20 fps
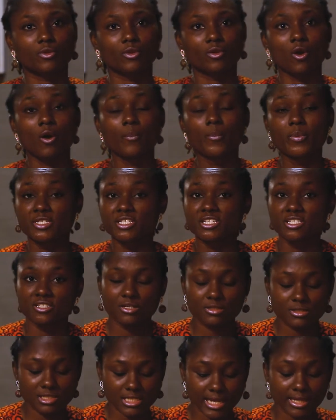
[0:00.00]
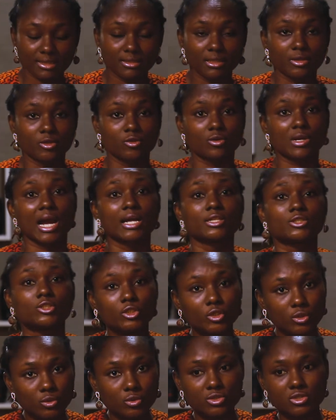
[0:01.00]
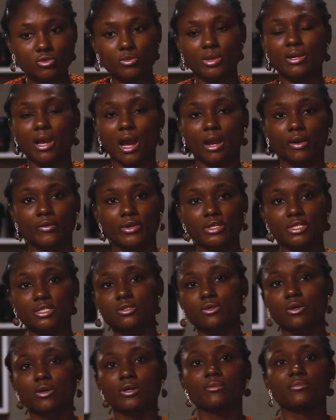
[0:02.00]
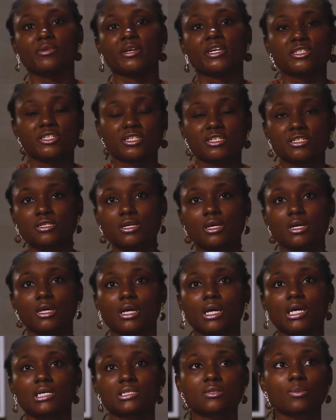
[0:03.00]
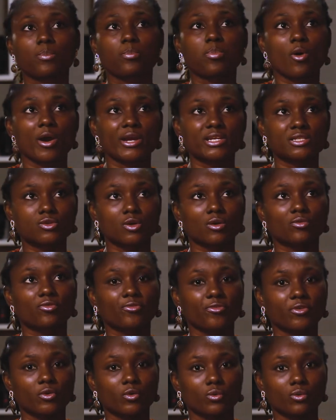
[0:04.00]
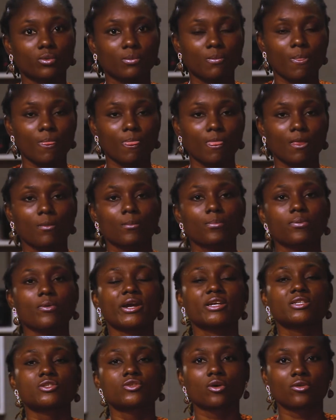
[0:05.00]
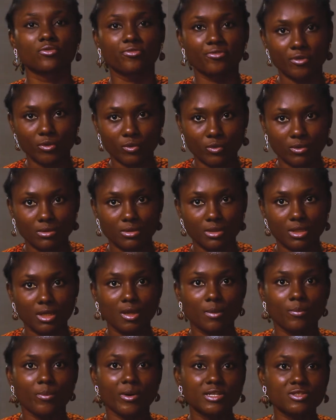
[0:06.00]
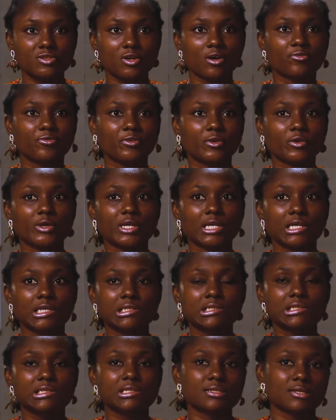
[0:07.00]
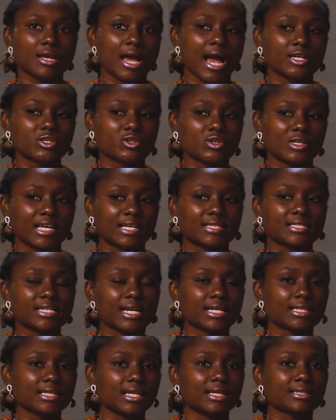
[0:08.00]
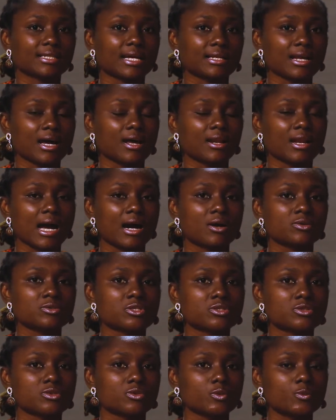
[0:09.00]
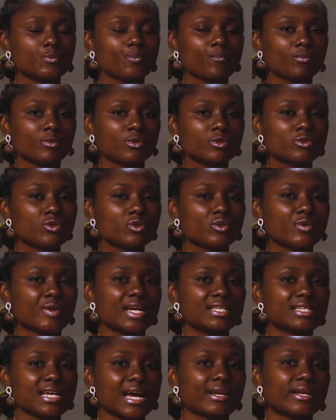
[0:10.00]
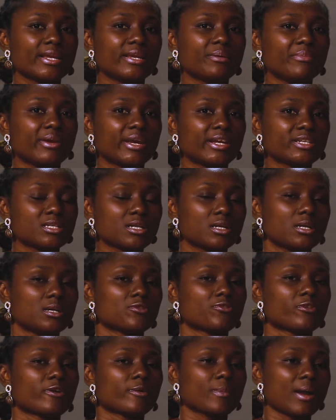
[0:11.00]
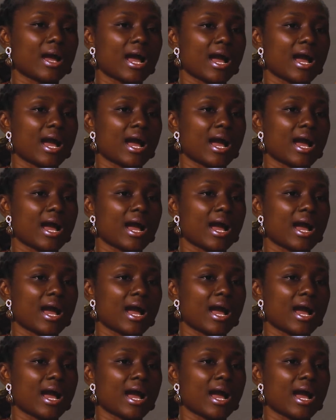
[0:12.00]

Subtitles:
composition technique you can use when you are creating your images is the point of view. Point of view. Point of view is actually a technique that allows you to create an image from